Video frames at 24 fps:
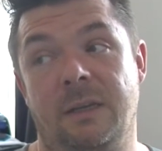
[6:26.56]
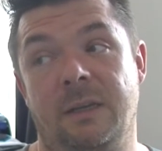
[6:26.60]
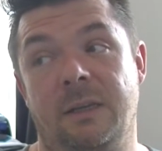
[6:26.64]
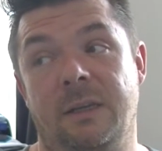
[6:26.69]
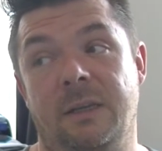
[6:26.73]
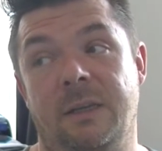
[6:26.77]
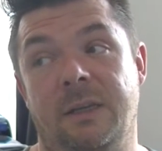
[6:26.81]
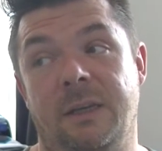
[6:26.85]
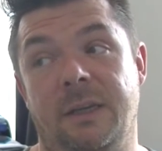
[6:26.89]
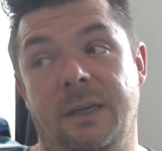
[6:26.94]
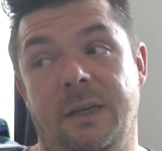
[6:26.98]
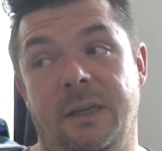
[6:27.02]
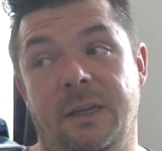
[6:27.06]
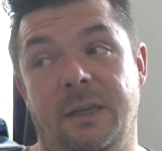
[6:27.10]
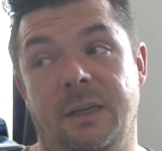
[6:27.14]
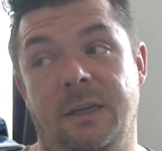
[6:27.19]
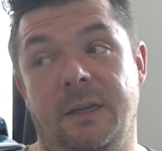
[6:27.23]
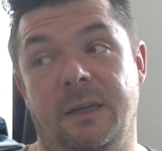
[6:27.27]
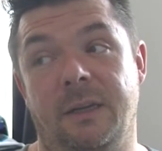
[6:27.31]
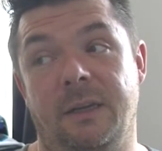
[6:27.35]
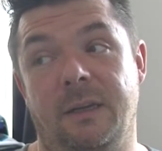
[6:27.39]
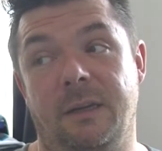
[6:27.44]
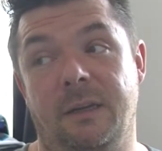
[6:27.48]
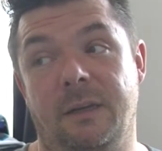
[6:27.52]

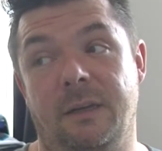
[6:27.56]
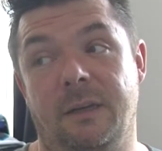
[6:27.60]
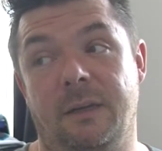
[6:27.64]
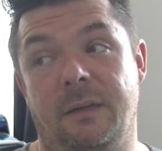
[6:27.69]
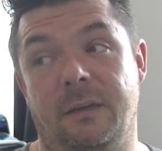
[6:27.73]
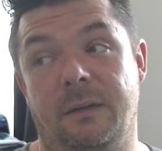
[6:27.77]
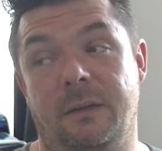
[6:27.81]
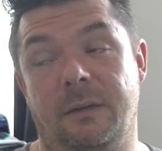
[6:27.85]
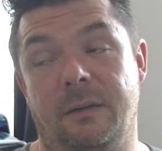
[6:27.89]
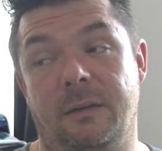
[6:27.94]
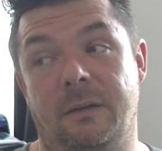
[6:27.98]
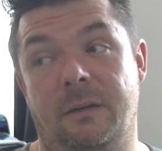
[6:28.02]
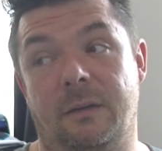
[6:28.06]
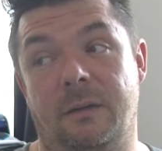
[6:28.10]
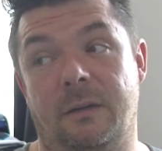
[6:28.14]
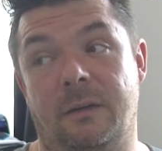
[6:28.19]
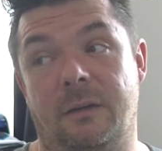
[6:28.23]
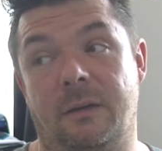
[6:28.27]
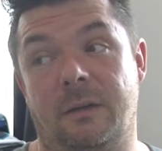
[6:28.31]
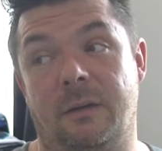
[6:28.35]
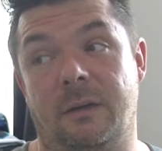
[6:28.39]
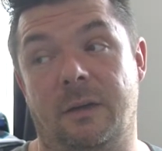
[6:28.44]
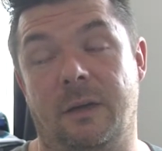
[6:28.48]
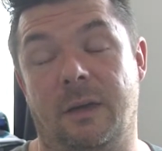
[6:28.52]
he,
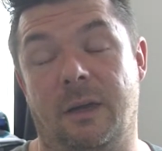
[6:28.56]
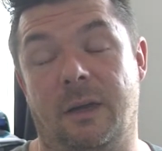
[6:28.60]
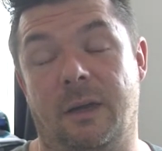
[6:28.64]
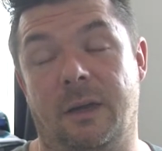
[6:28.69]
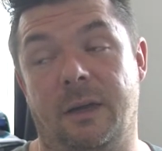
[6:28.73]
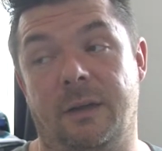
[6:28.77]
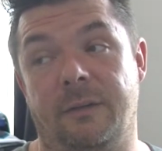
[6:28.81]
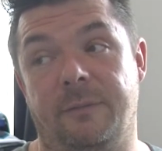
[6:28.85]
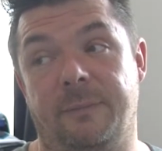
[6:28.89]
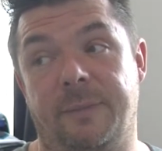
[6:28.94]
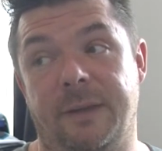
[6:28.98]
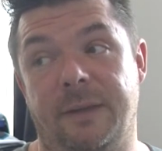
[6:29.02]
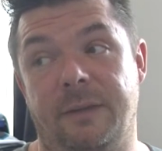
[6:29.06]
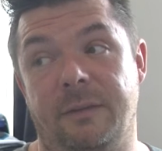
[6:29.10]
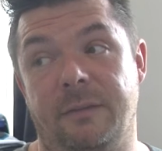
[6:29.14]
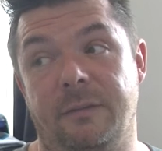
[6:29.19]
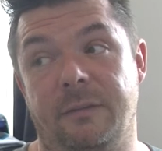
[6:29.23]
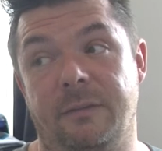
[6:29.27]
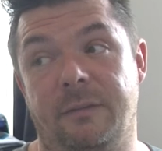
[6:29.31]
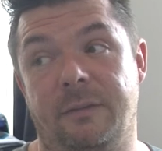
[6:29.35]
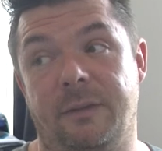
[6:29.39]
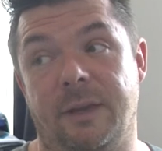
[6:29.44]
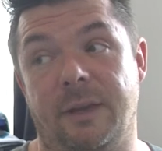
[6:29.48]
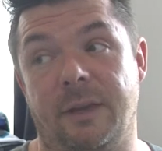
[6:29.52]
her, and I have
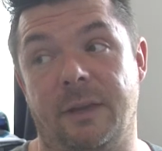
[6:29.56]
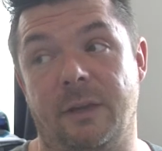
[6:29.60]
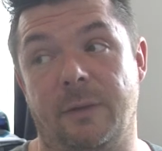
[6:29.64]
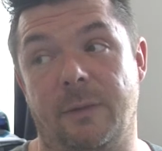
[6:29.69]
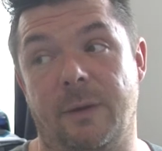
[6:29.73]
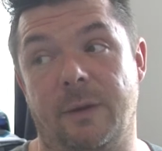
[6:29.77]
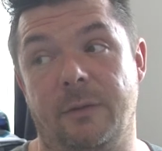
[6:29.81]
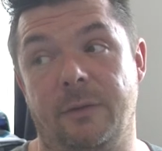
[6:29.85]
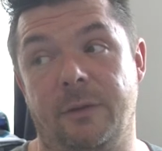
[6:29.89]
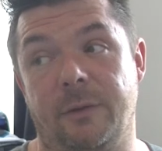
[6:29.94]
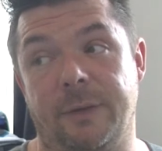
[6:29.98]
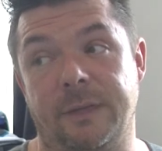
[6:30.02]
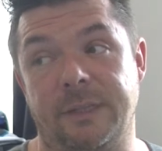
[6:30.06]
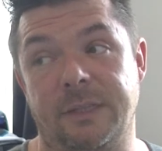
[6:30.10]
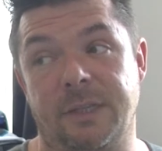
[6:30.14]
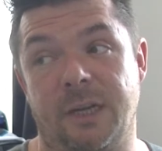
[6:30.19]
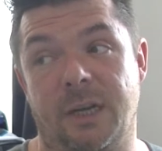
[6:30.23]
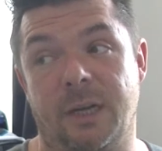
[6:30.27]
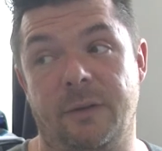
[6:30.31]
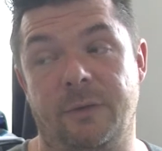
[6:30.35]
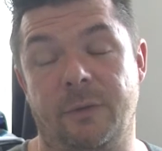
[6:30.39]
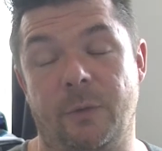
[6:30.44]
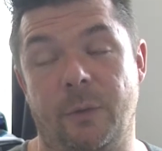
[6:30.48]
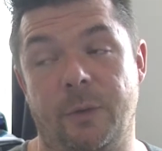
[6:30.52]
been dinking around doing
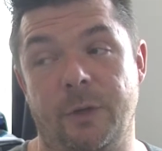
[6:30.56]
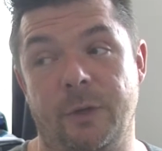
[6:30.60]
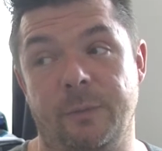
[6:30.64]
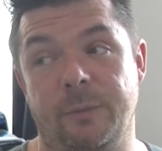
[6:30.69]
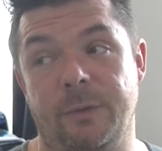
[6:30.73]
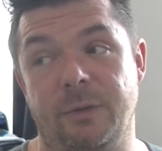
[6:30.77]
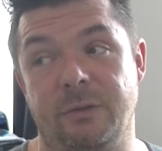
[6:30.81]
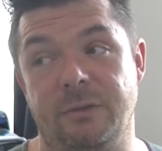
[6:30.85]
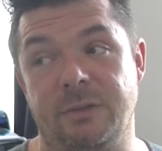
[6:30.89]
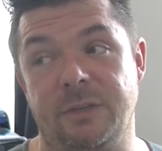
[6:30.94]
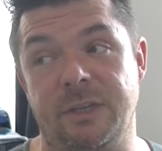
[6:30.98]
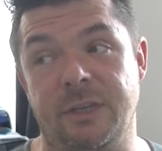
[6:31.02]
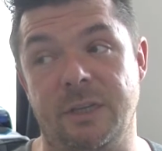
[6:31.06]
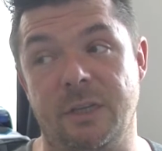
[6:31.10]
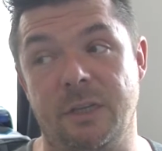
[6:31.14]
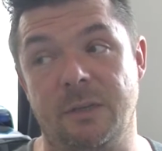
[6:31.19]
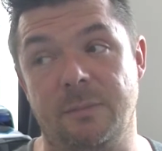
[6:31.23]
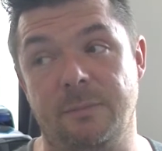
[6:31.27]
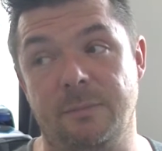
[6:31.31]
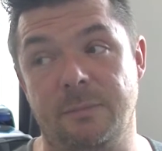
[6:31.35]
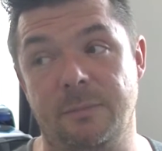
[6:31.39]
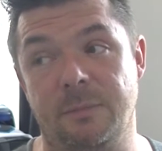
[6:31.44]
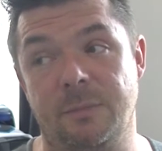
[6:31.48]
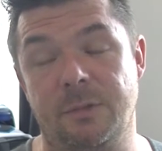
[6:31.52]
stuff, going to
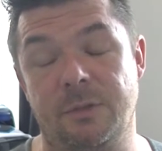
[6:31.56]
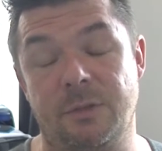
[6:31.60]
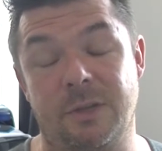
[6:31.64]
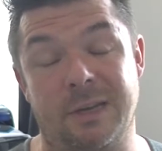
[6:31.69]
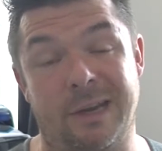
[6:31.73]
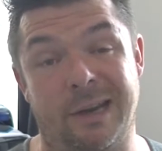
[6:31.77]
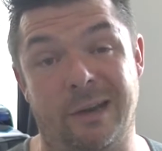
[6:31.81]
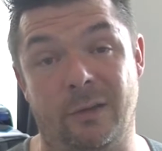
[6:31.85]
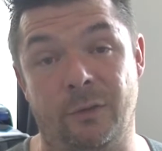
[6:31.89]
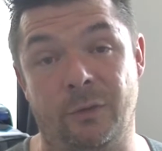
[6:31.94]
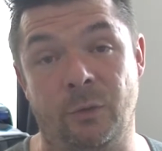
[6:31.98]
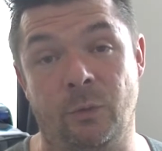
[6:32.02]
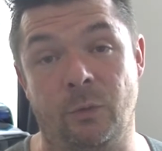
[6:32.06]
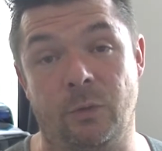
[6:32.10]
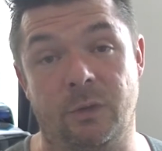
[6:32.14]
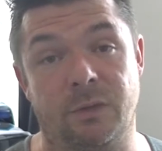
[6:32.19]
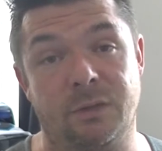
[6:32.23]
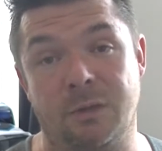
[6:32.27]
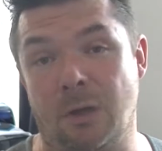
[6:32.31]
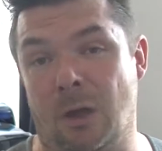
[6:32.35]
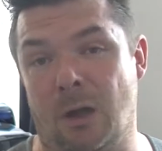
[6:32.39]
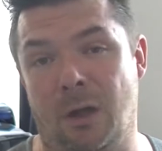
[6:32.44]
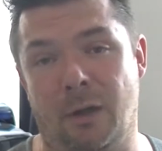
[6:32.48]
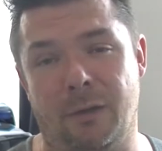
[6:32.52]
museums, canal
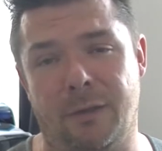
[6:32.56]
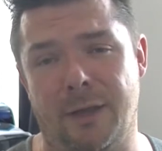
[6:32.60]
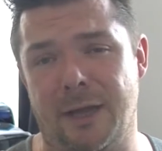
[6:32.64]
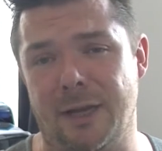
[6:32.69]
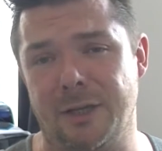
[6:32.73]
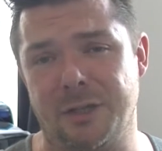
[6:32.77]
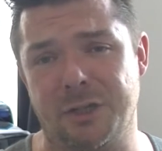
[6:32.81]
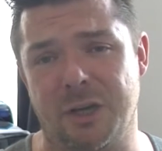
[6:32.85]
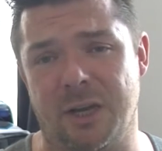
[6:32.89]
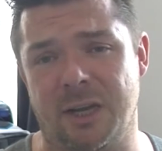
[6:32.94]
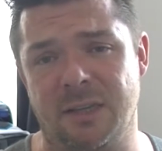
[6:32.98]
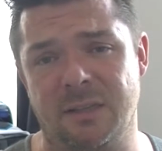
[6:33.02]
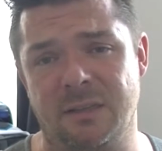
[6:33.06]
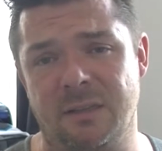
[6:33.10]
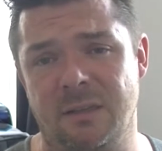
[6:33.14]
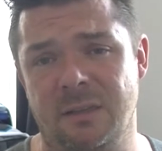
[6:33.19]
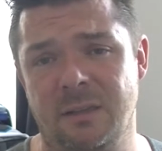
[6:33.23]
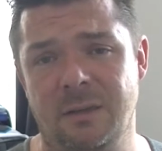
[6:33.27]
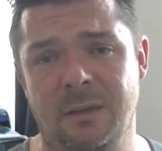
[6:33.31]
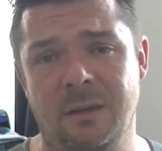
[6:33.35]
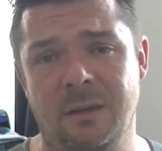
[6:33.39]
tours, all that jazz